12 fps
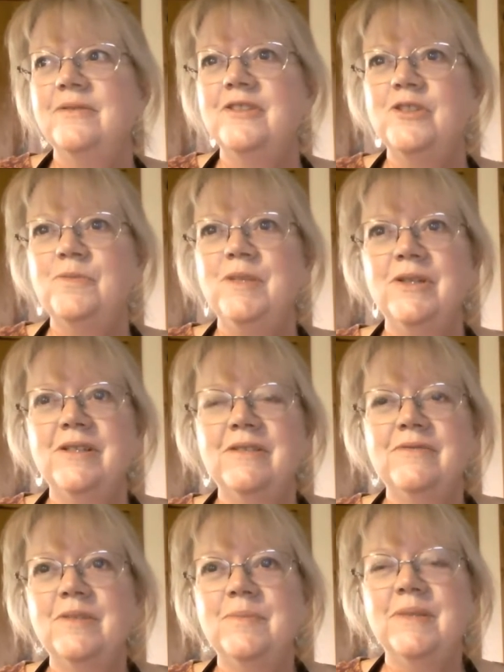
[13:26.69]
spirit
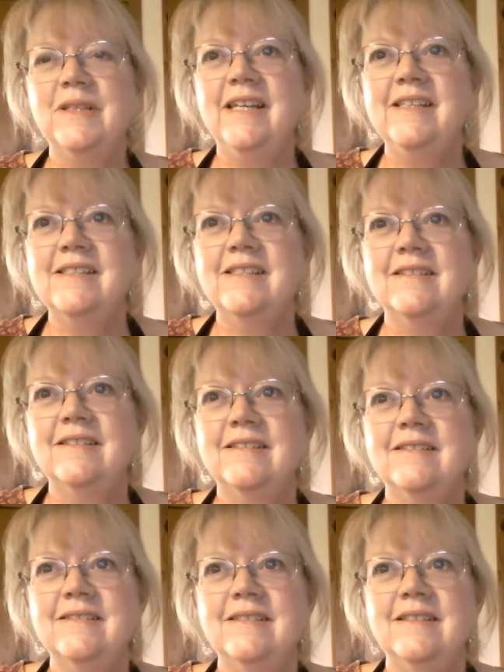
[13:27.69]
of the place
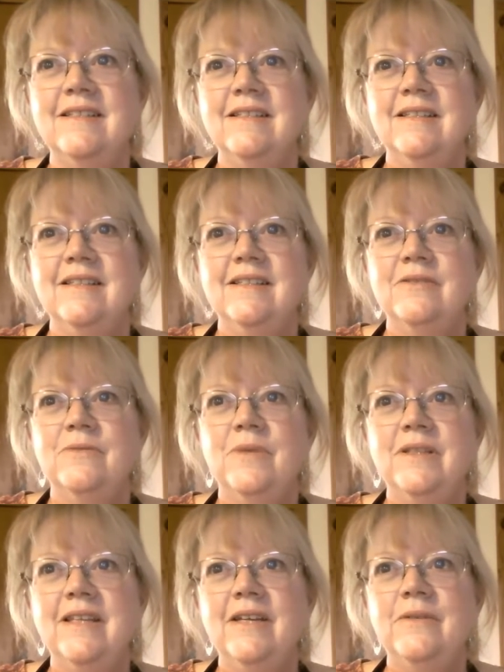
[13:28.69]
and
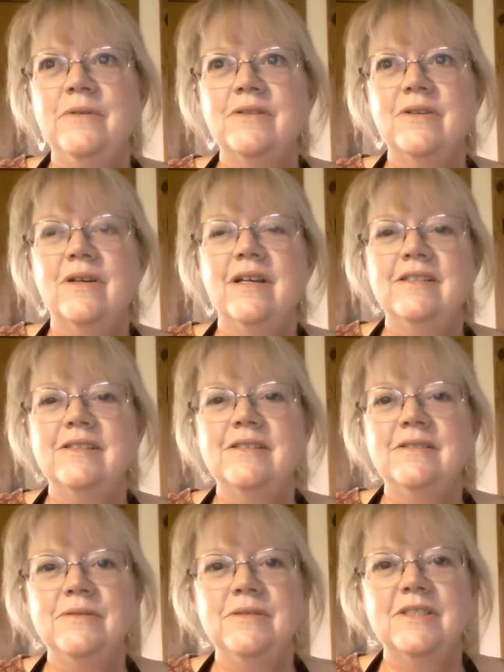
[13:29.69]
what they were trying
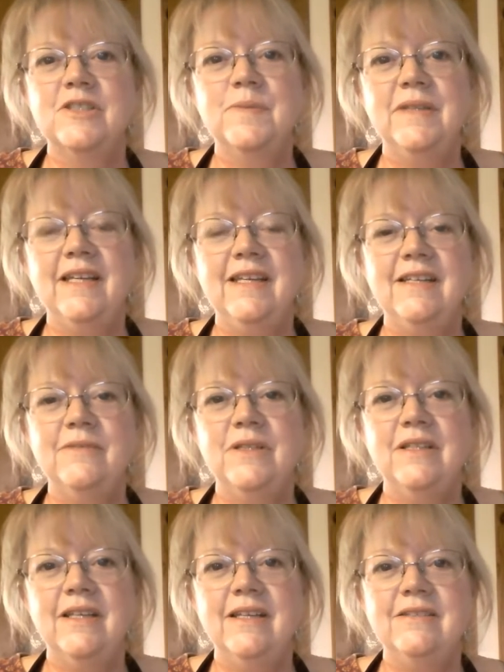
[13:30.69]
to explain
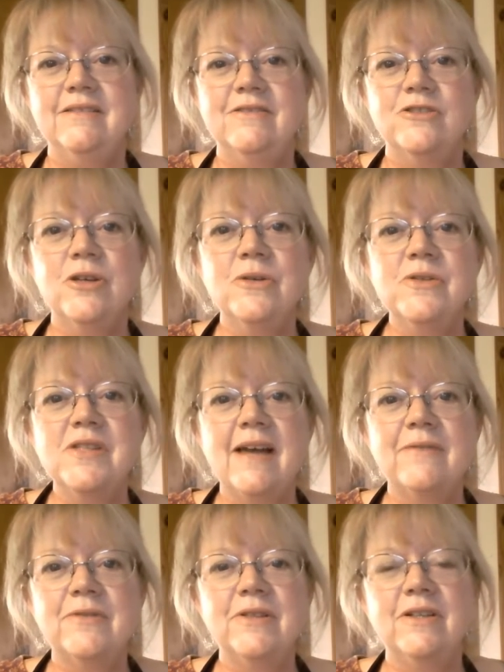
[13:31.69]
when they chose
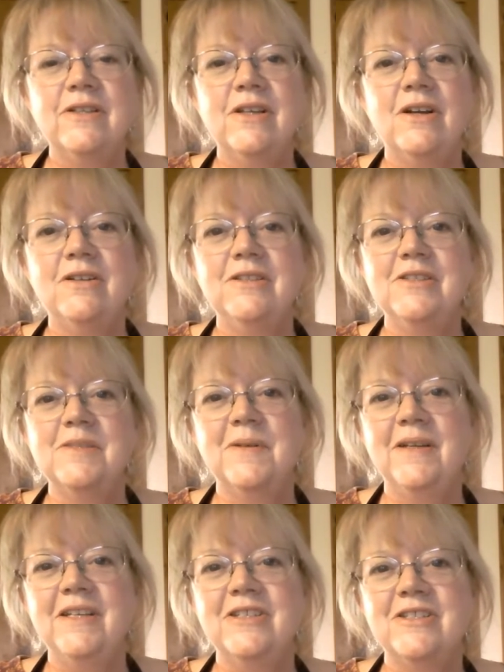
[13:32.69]
that for their yarn
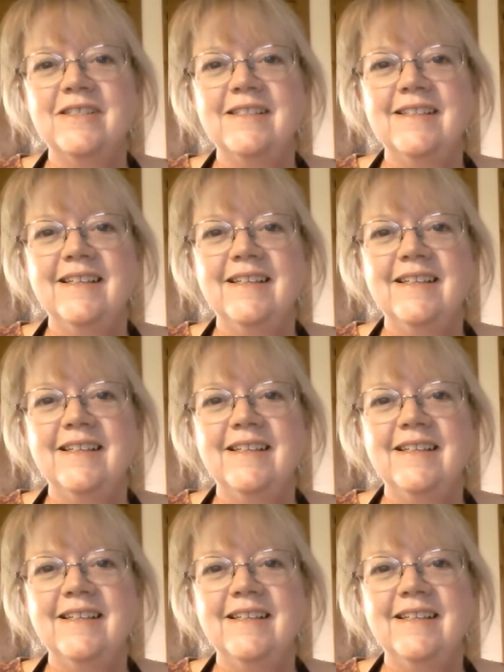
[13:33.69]
inspiration.